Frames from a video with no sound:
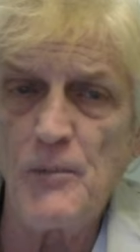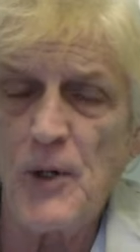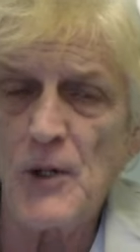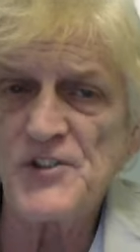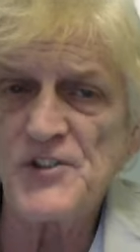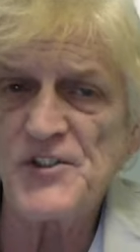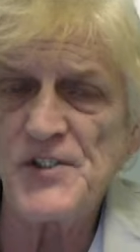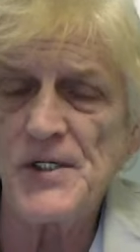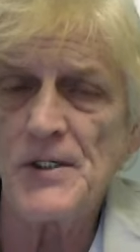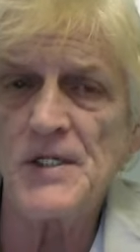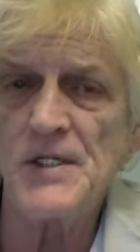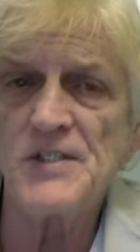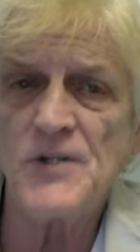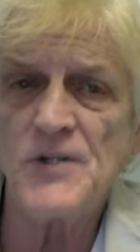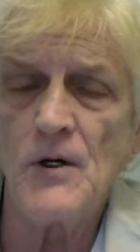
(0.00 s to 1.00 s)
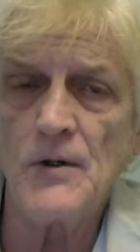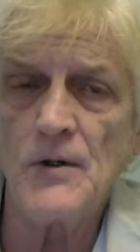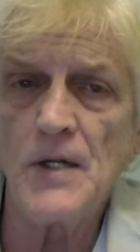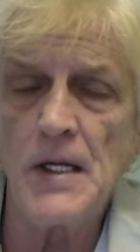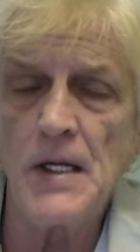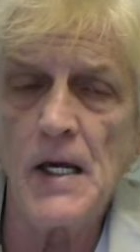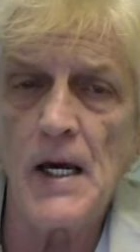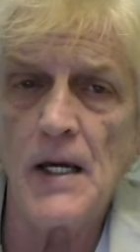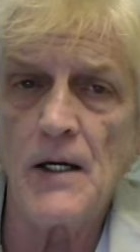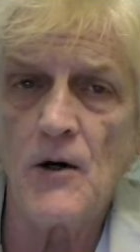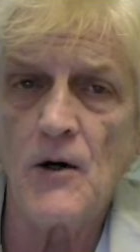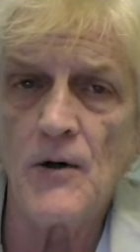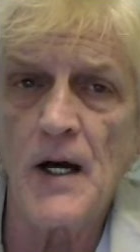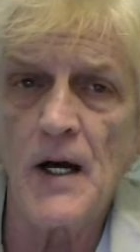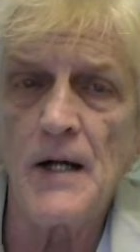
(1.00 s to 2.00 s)
part series on
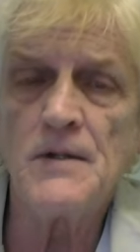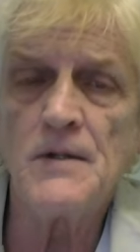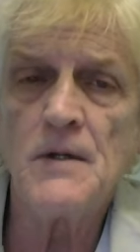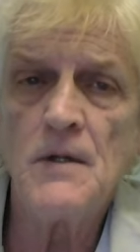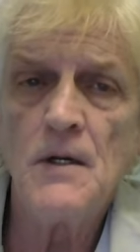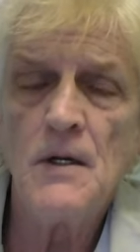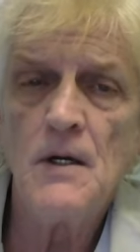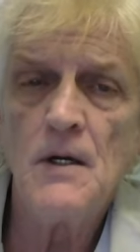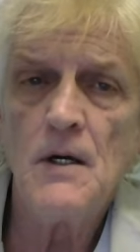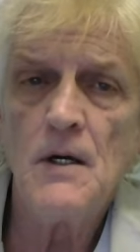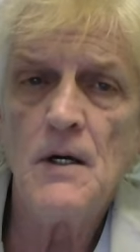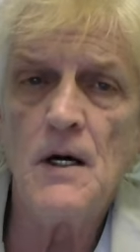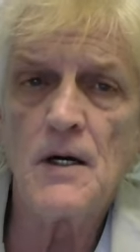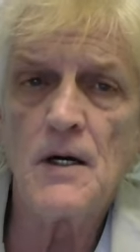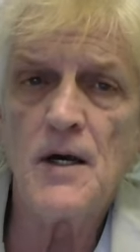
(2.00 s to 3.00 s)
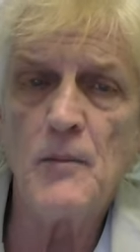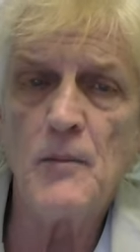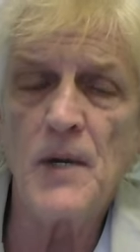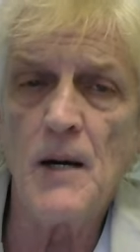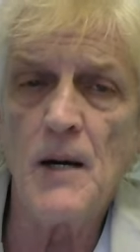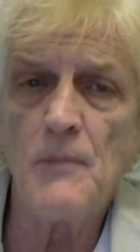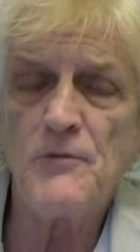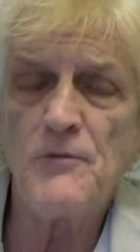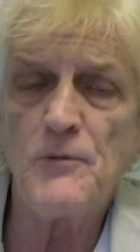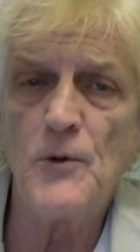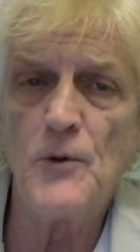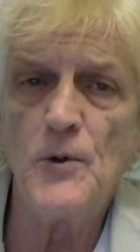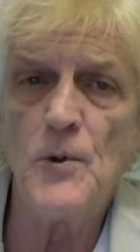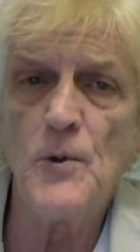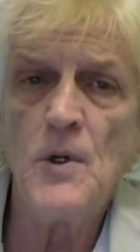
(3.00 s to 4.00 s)
EAR night uh, coming up
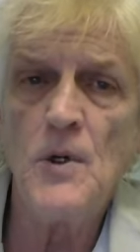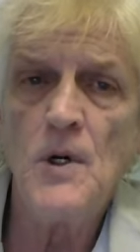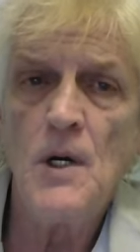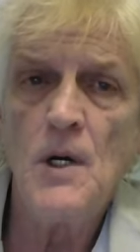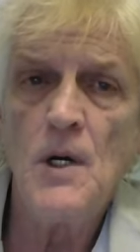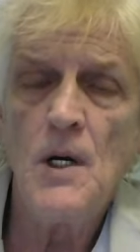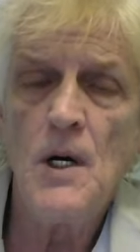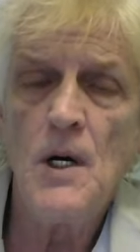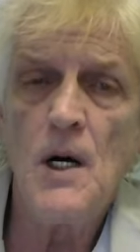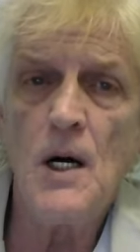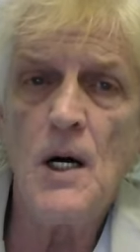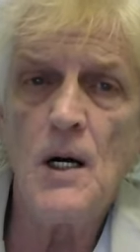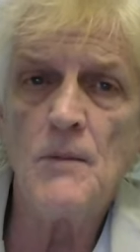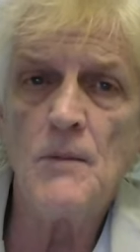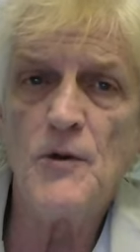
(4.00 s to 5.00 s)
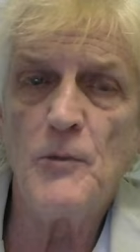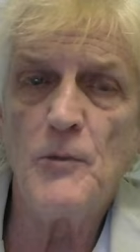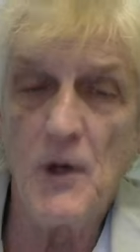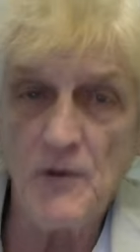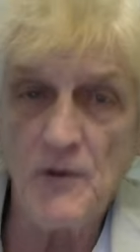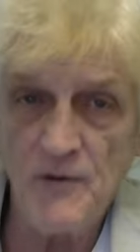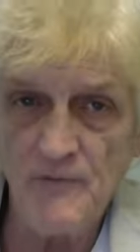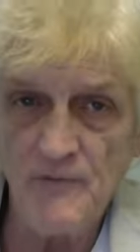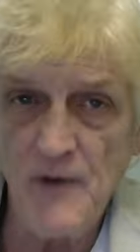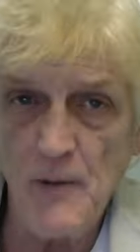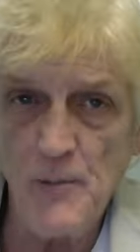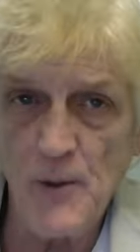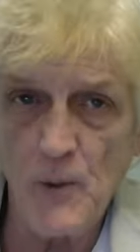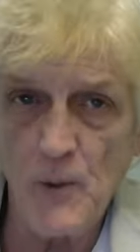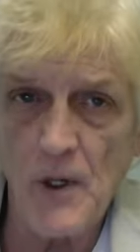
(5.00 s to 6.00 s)
through uh, the month of
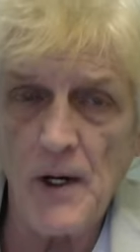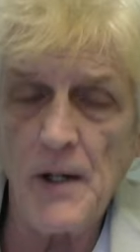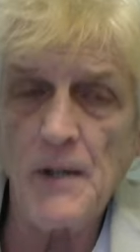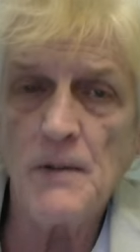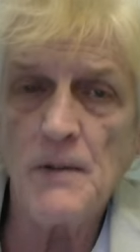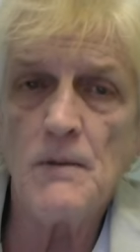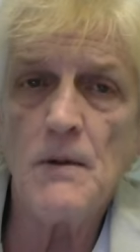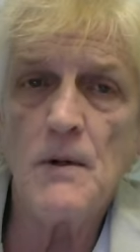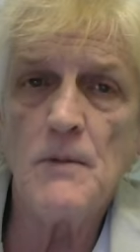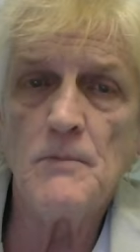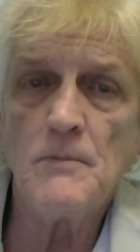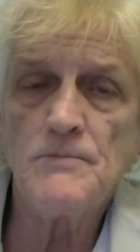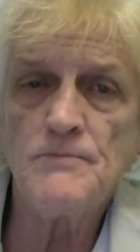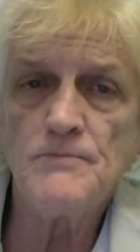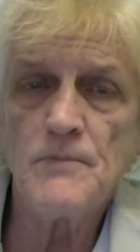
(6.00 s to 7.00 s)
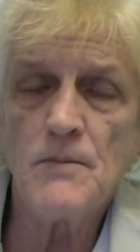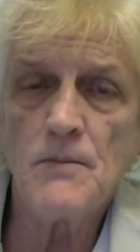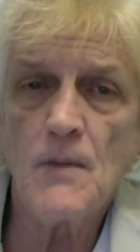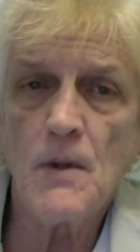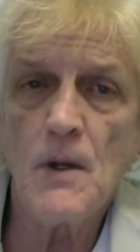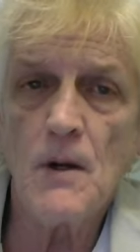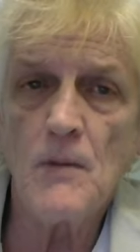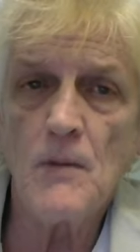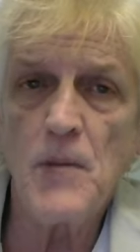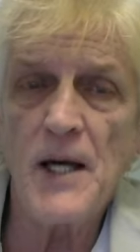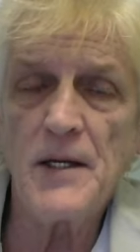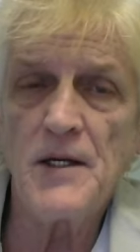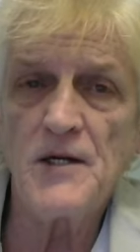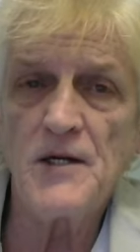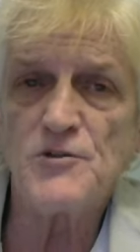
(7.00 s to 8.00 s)
February. Um, uh,
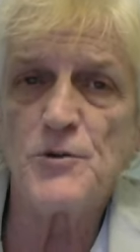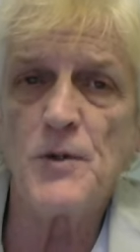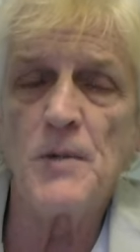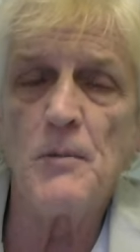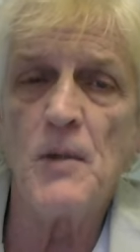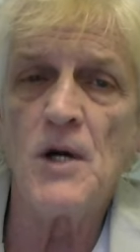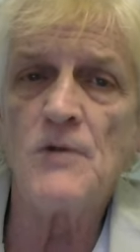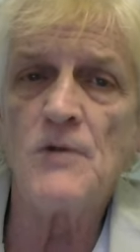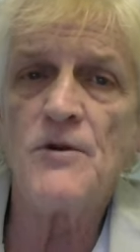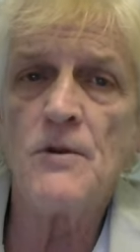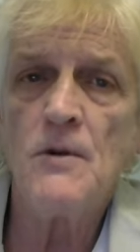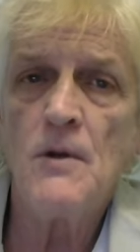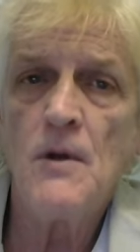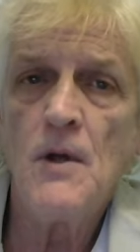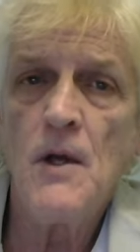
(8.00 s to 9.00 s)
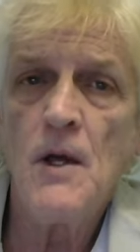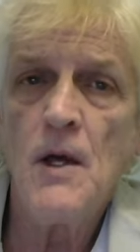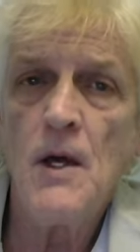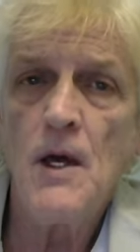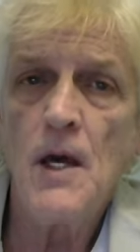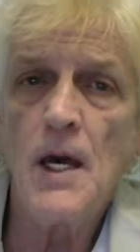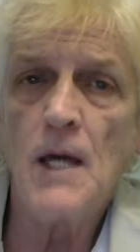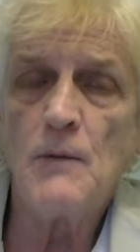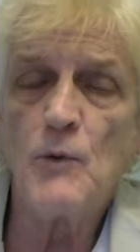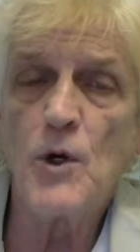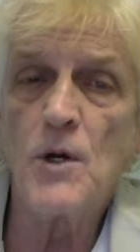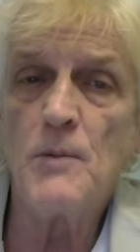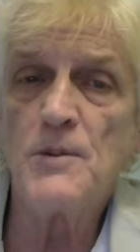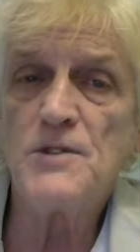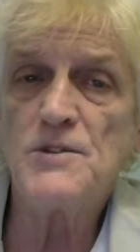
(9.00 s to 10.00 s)
Black History Month. And we're
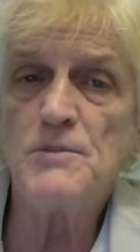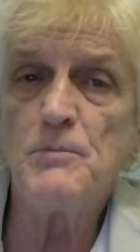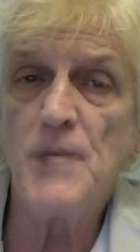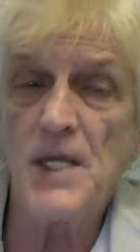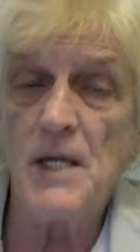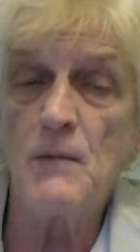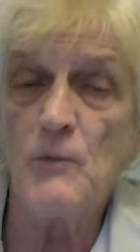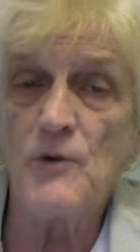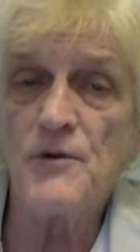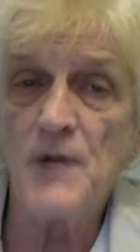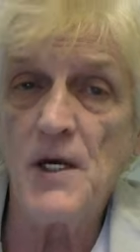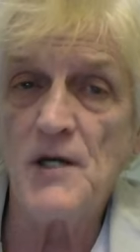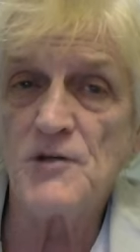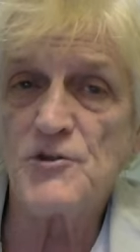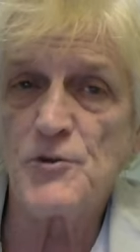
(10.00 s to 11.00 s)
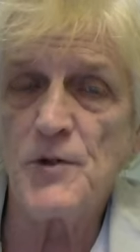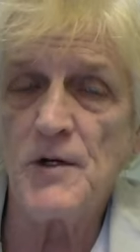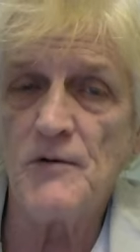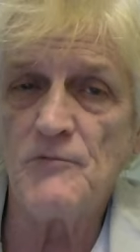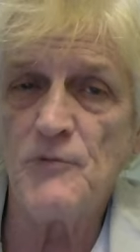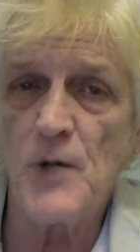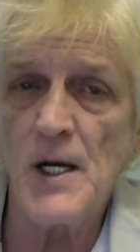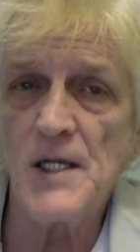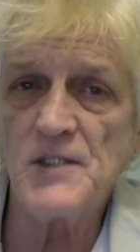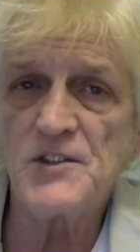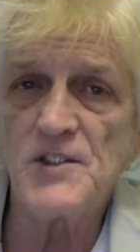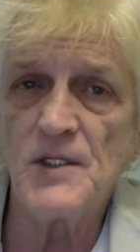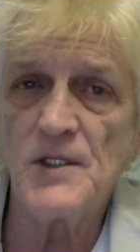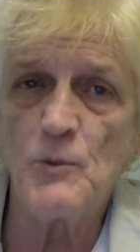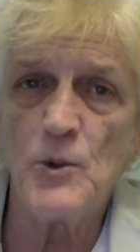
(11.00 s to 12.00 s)
going to begin with the history of race.
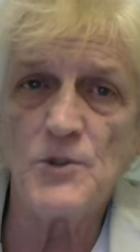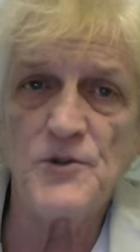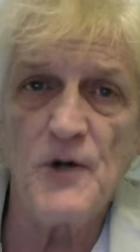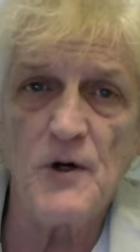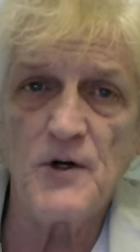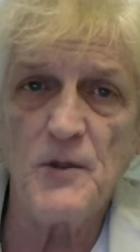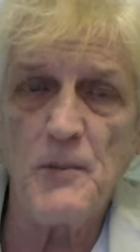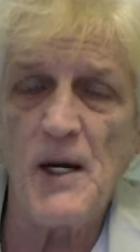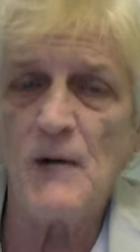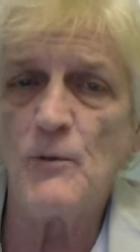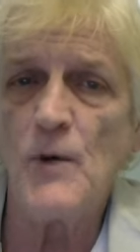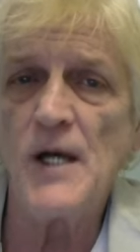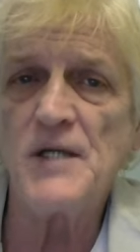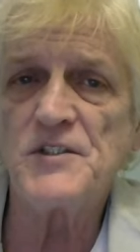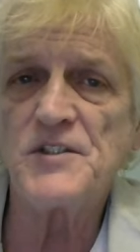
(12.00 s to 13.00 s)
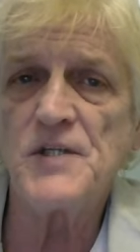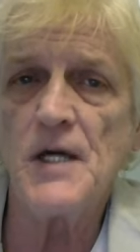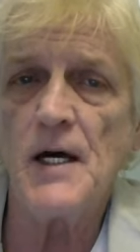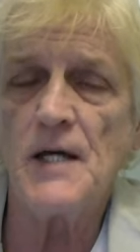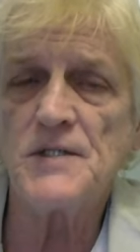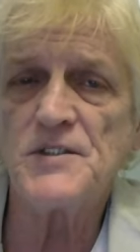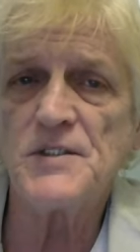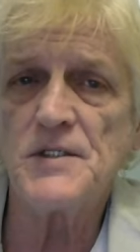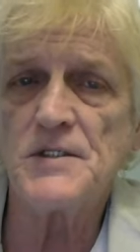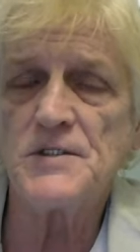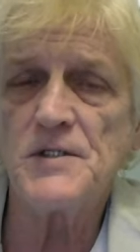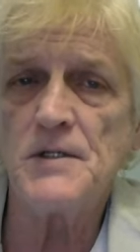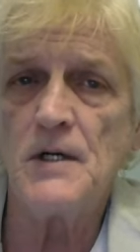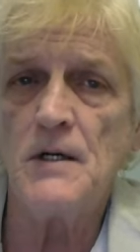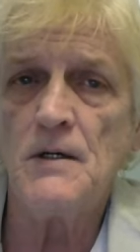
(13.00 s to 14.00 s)
Then we'll talk about race as
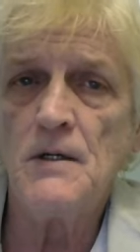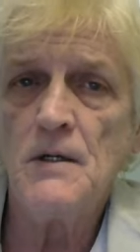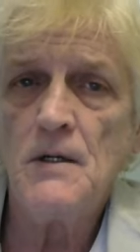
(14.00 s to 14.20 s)
it uh,